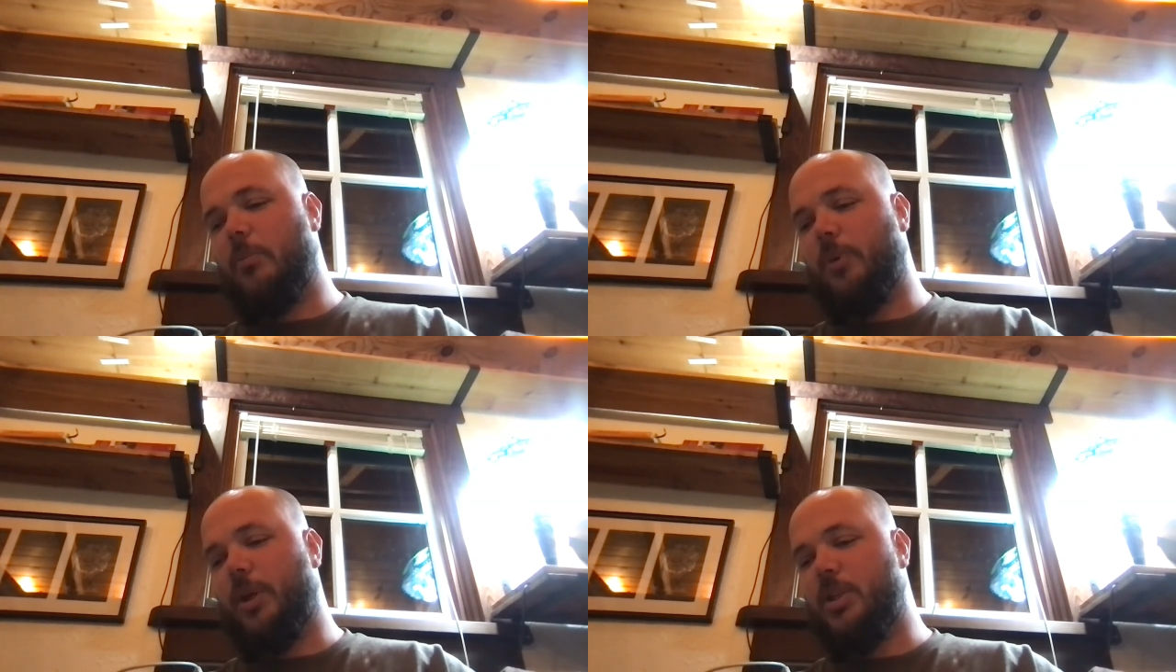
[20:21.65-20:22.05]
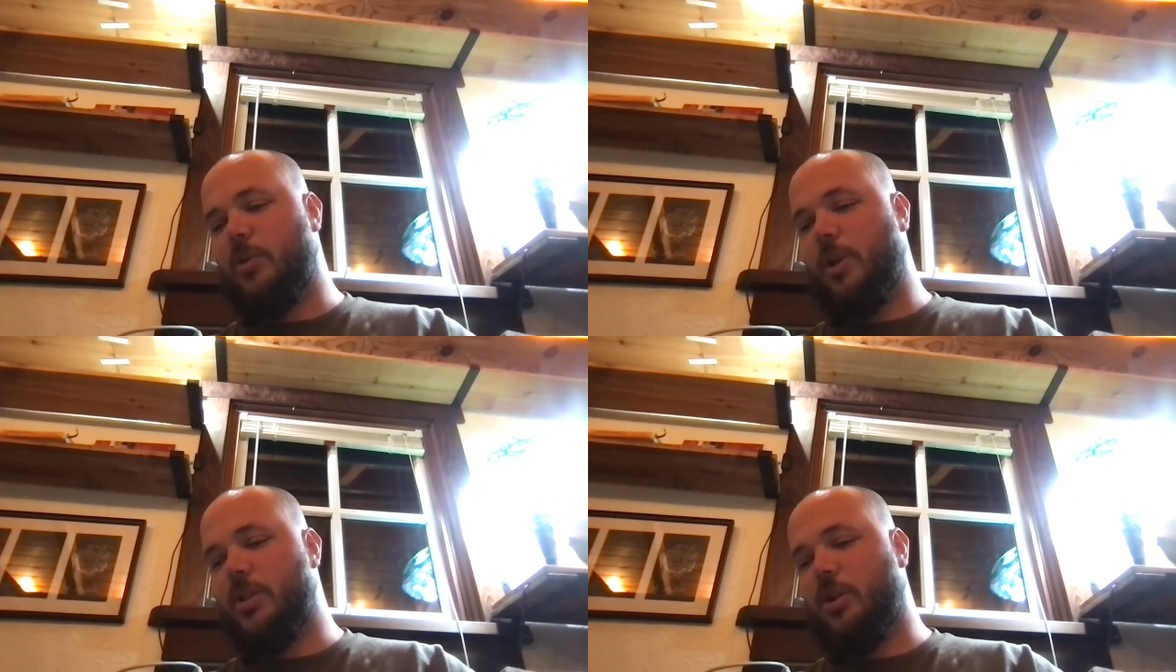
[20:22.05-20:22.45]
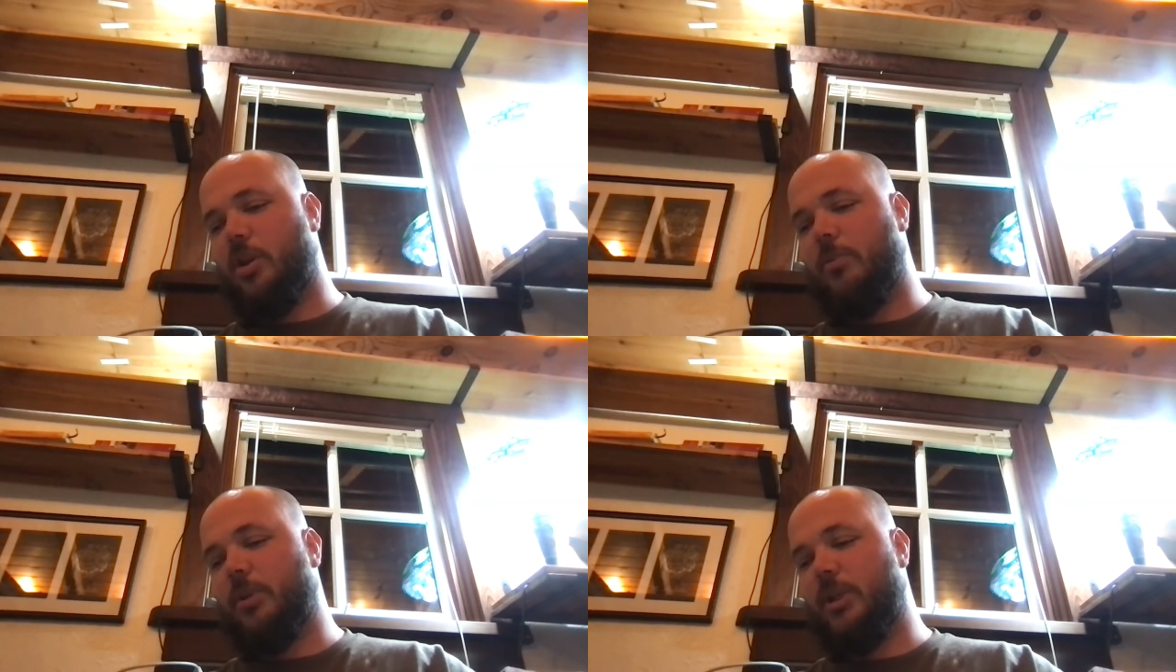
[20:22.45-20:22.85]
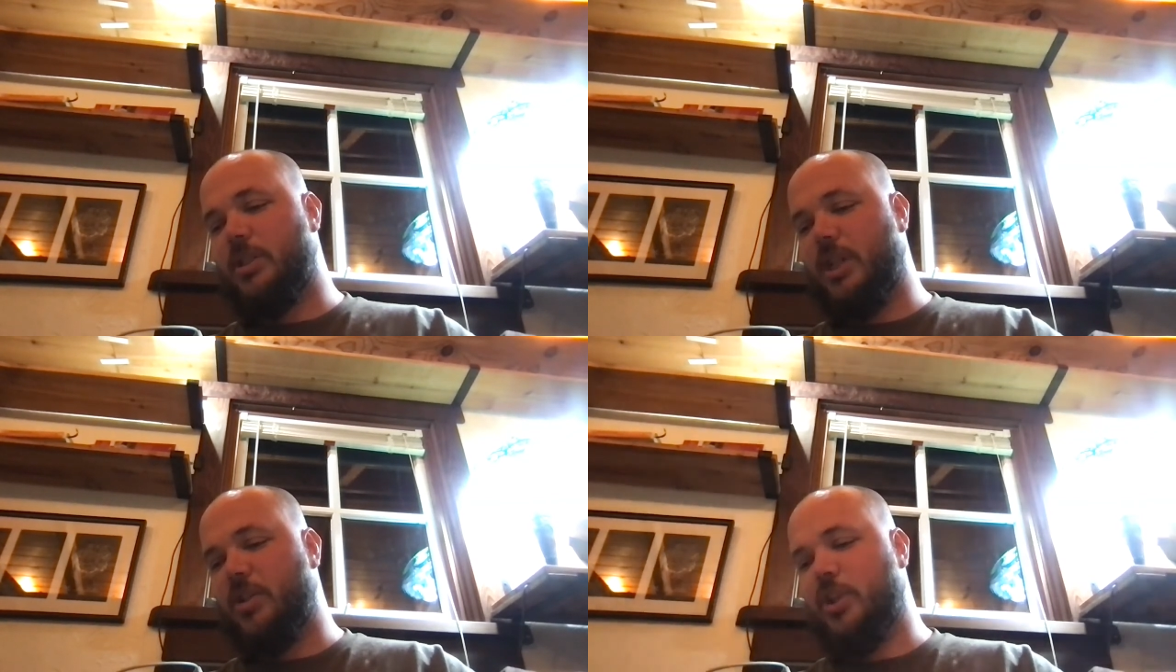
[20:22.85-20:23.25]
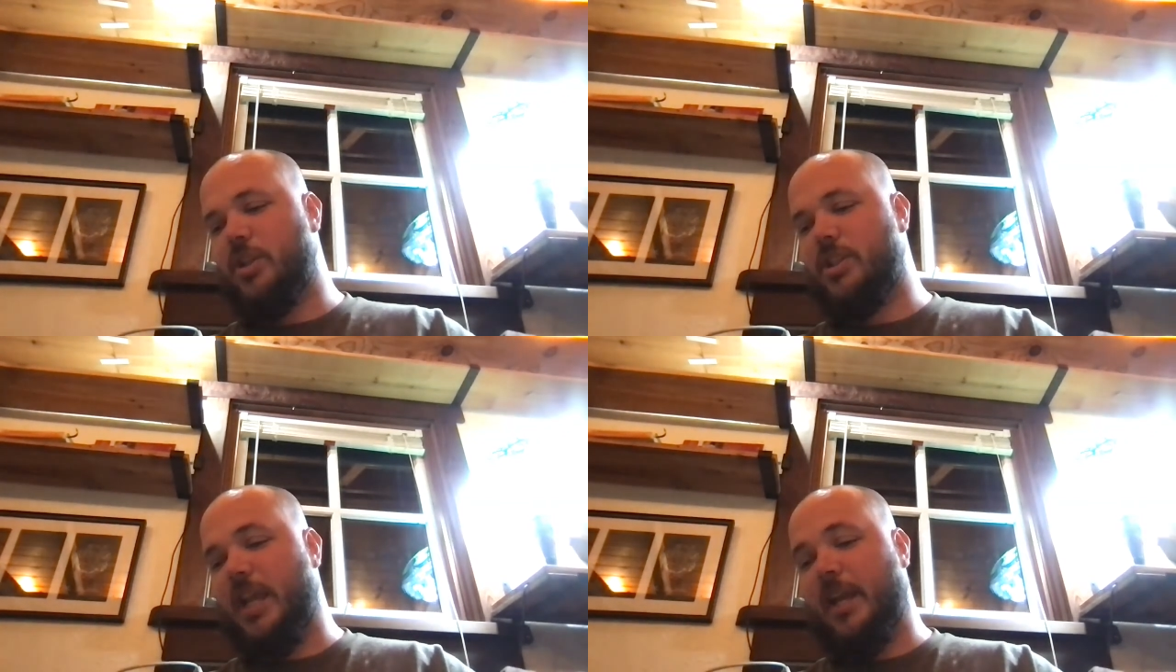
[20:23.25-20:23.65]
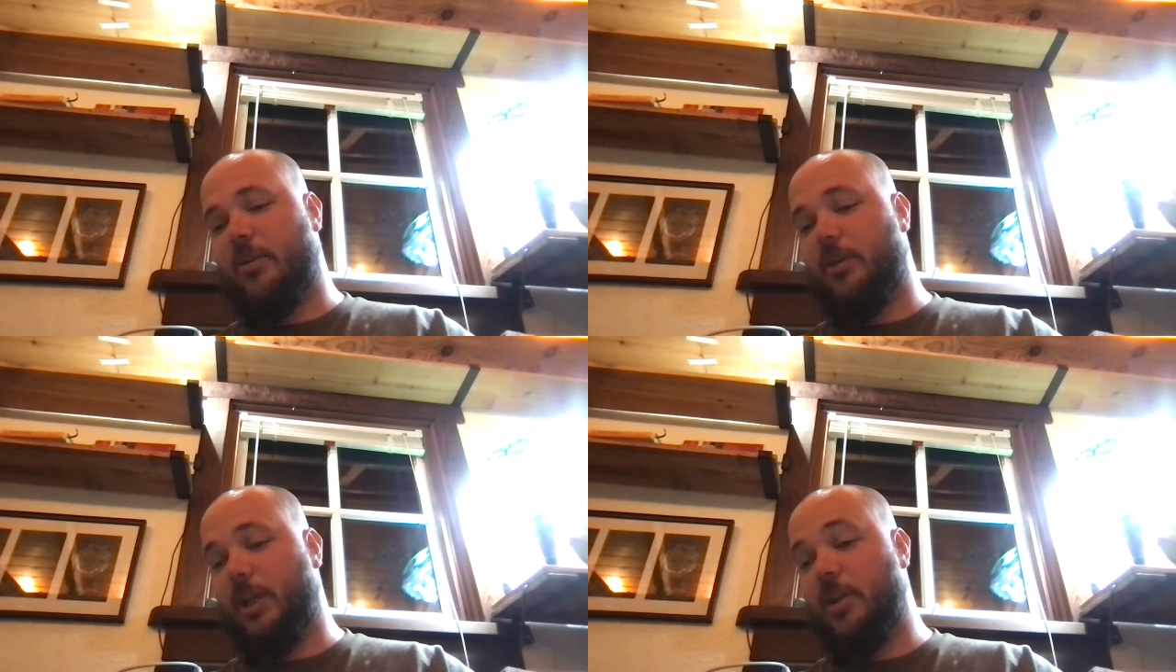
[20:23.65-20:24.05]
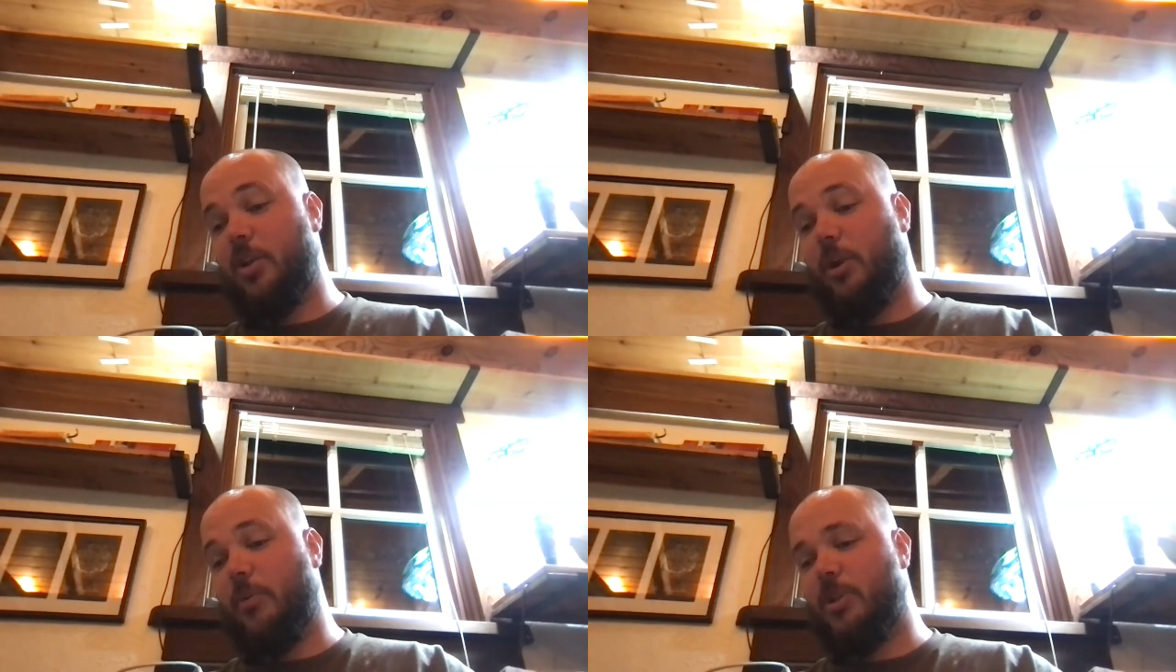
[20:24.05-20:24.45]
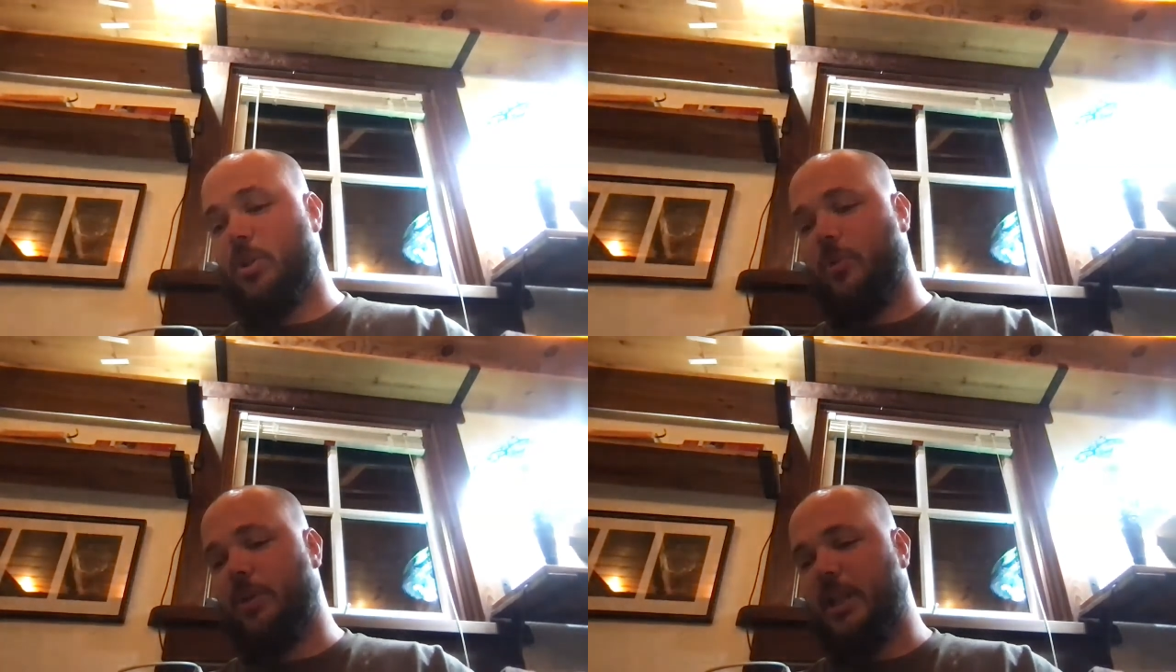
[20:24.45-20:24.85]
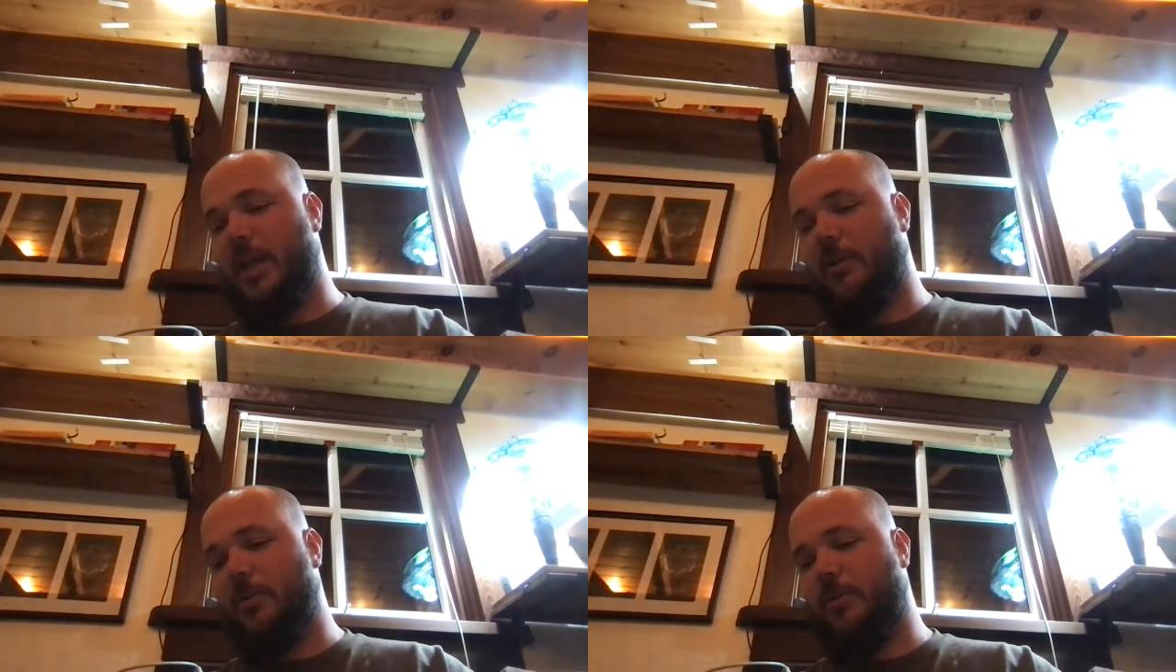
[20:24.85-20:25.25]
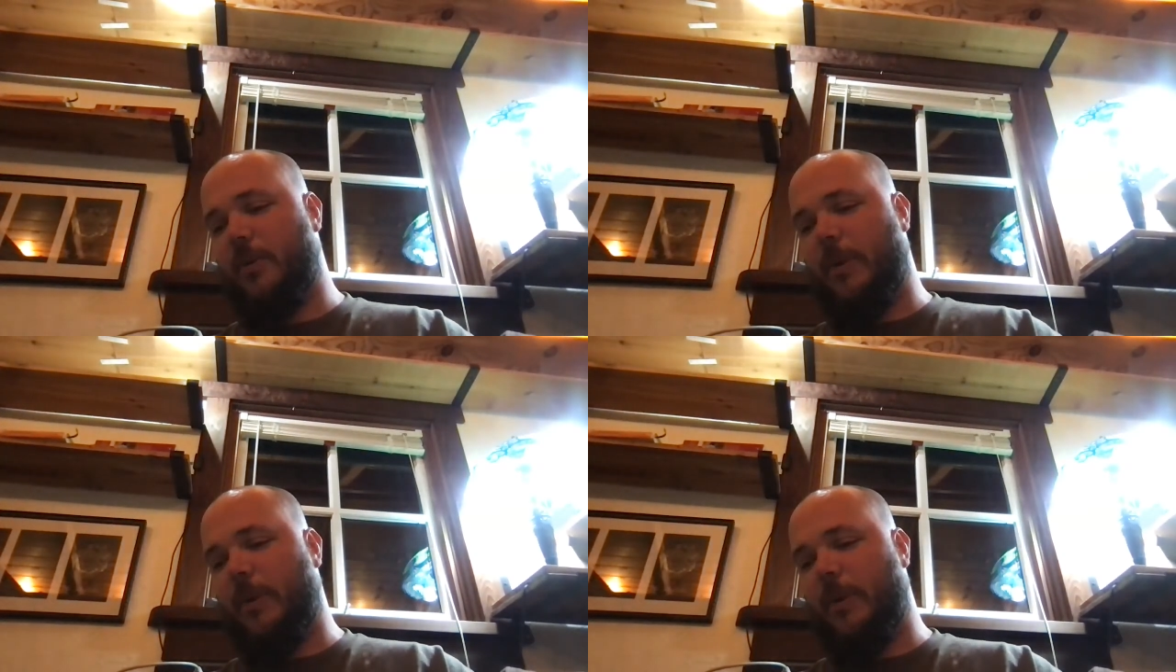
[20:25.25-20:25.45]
Pretty soon I saw him cinching his saddle, and I knew he was going to town.